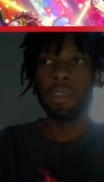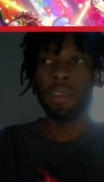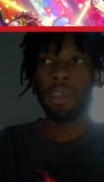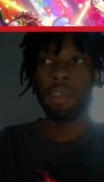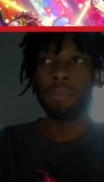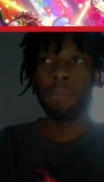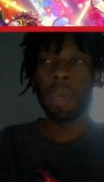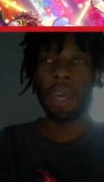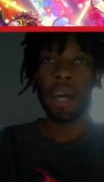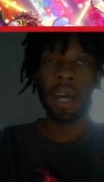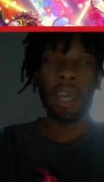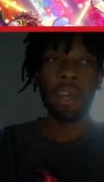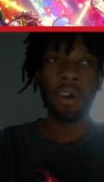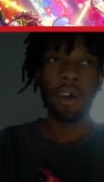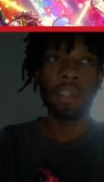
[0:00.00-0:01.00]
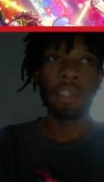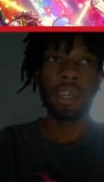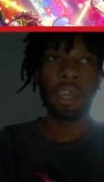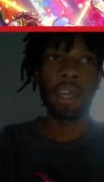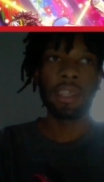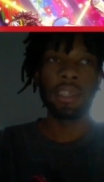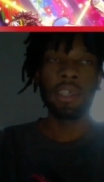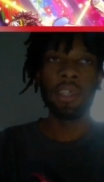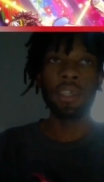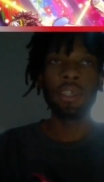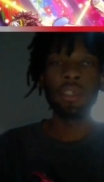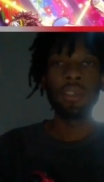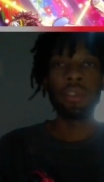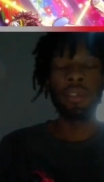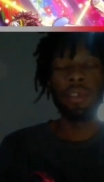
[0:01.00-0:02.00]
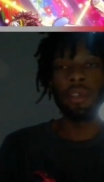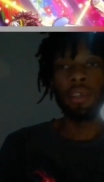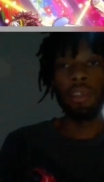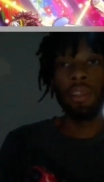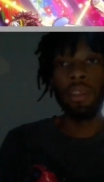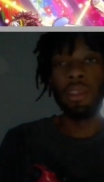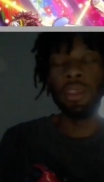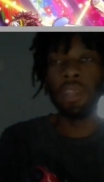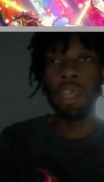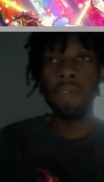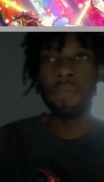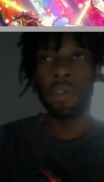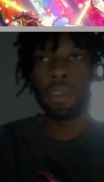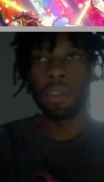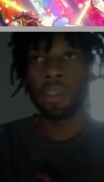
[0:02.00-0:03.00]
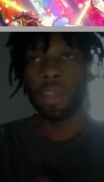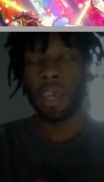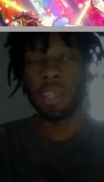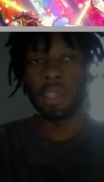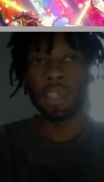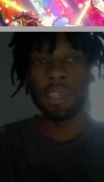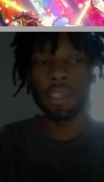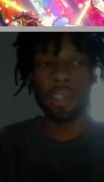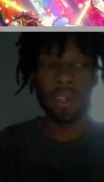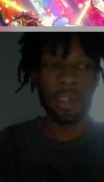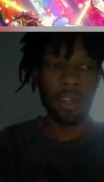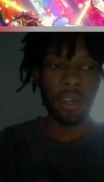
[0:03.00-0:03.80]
they made eye contact as he's leaving, as he's